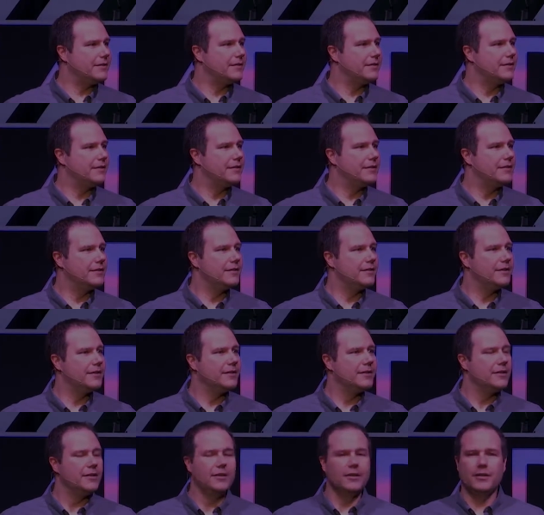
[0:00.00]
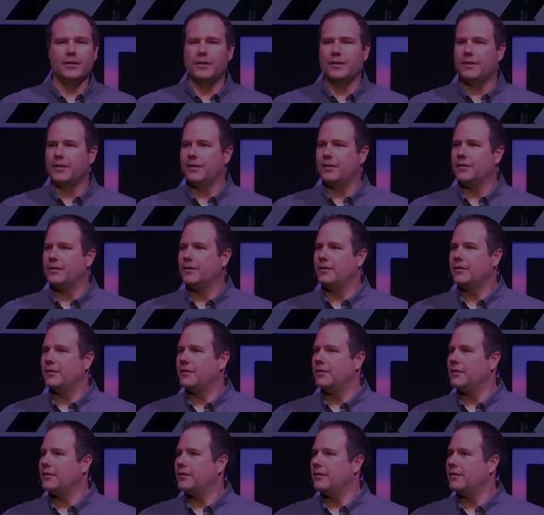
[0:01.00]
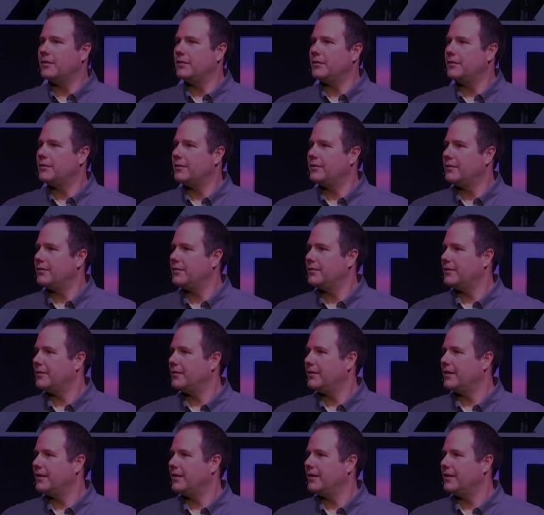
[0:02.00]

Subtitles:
No one is speaking in this clip.